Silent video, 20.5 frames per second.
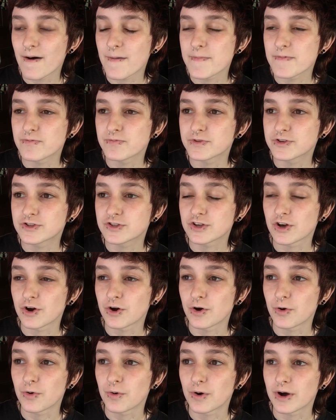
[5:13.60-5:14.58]

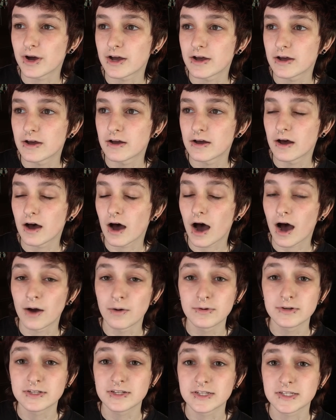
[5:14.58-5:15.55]
So I
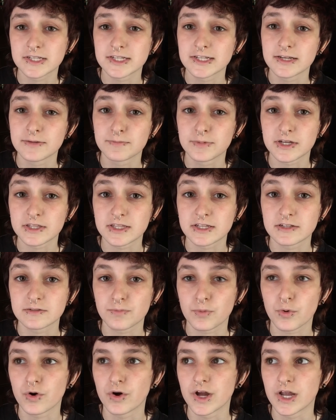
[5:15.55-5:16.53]
was asleep at this
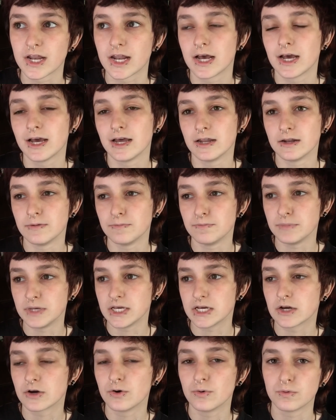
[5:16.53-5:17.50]
point, and
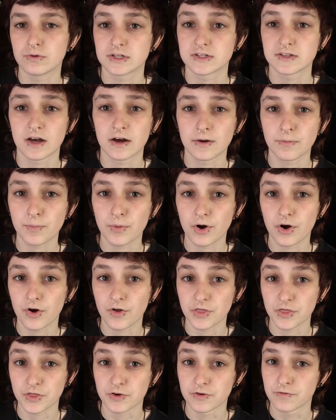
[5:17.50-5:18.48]
Mika was up on
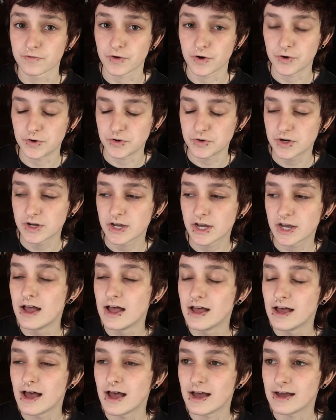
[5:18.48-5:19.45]
their phone,
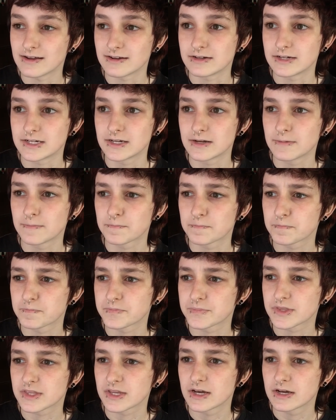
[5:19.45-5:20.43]
and
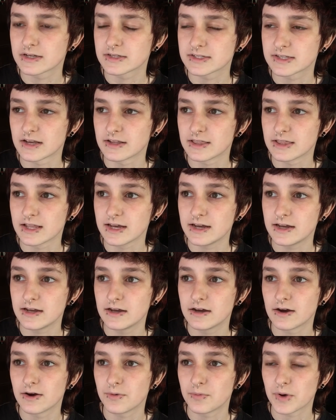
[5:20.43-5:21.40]
suddenly,
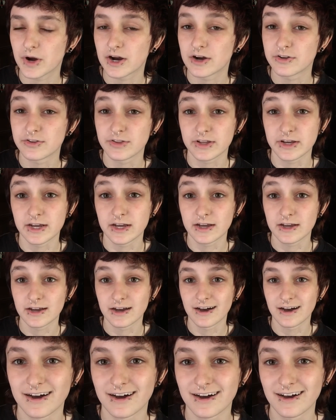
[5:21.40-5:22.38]
apparently,
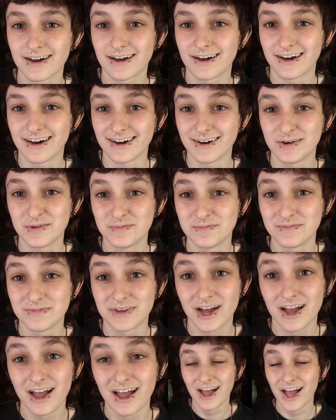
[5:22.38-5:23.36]

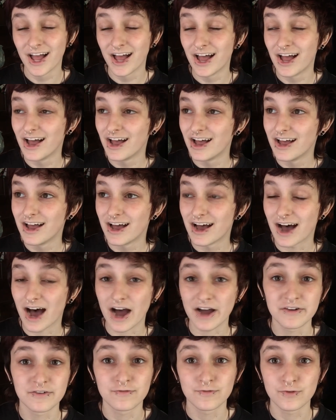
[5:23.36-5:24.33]
I
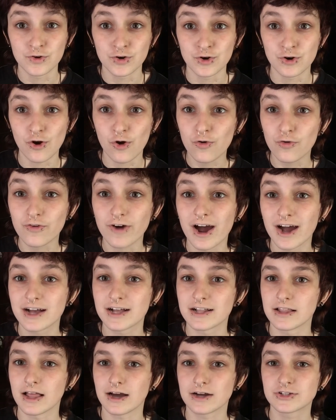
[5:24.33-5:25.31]
have no
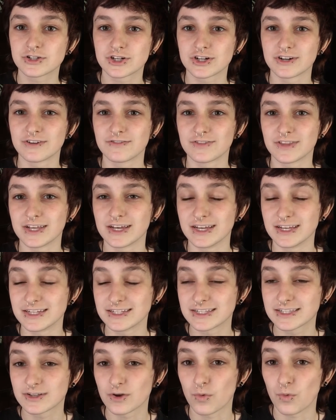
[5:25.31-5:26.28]
recollection of
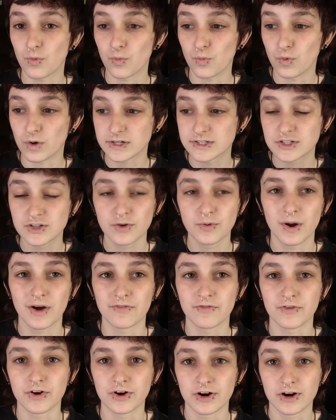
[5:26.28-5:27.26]
this
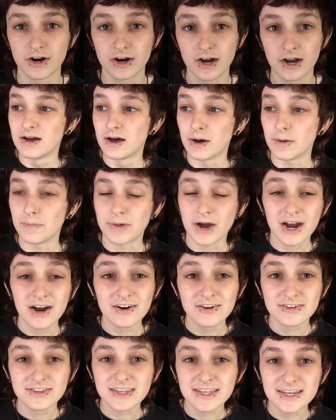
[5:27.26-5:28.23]
whatsoever.
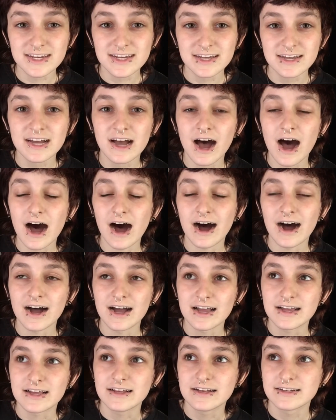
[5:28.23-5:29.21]
Apparently,
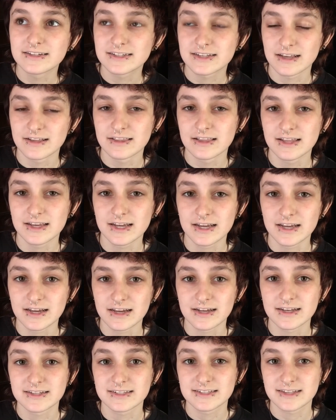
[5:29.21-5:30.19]
I suddenly
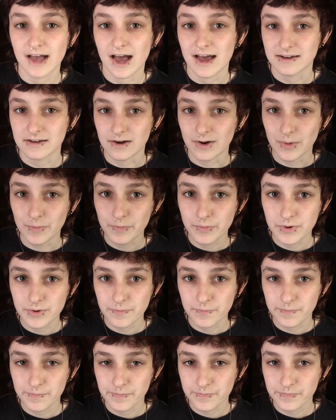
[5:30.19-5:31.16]
sat up
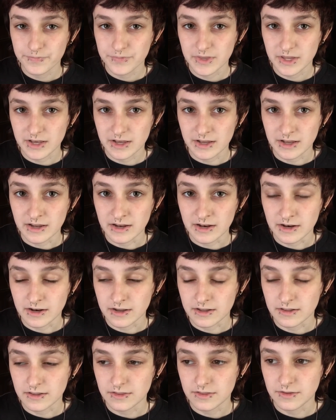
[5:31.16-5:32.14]
in
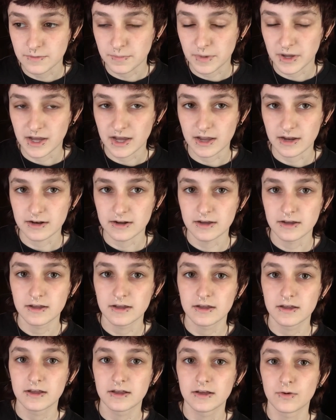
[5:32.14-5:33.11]
the bed
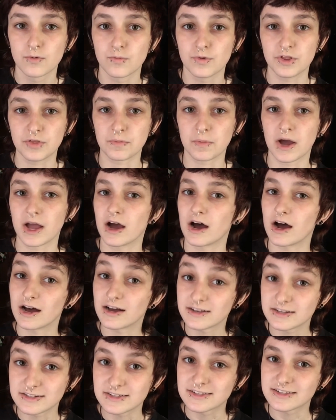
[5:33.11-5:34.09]
with my
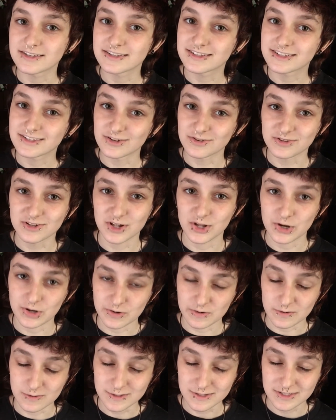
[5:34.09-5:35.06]
eyes still
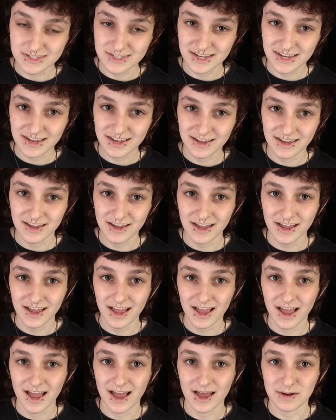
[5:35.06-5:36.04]
closed,
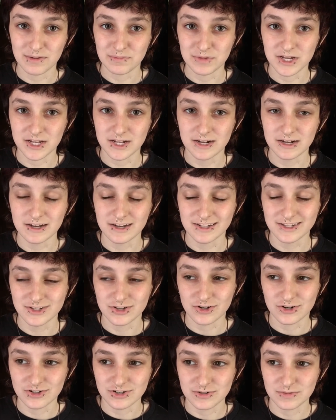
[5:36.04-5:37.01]
and Mika
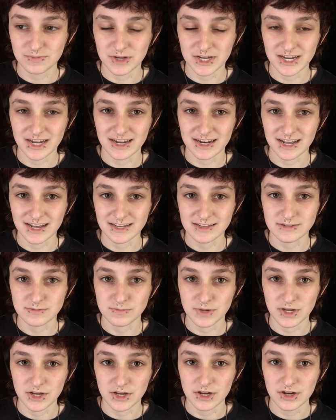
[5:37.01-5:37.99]
turned to me and asked
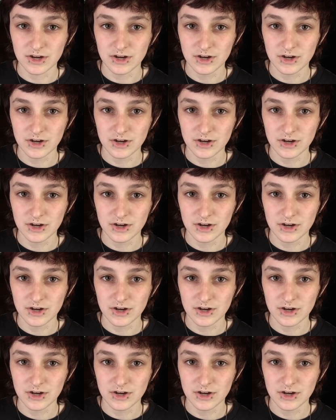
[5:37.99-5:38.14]
me,